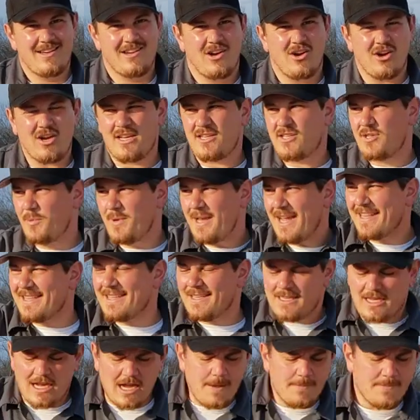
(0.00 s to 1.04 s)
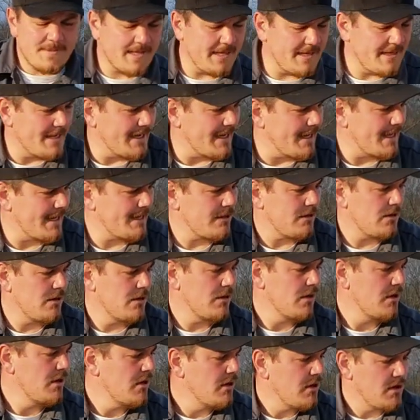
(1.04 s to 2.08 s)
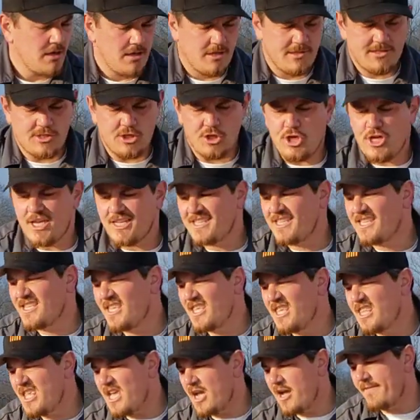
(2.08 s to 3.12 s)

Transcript: Okay, so we got the tops undone, so you get to see the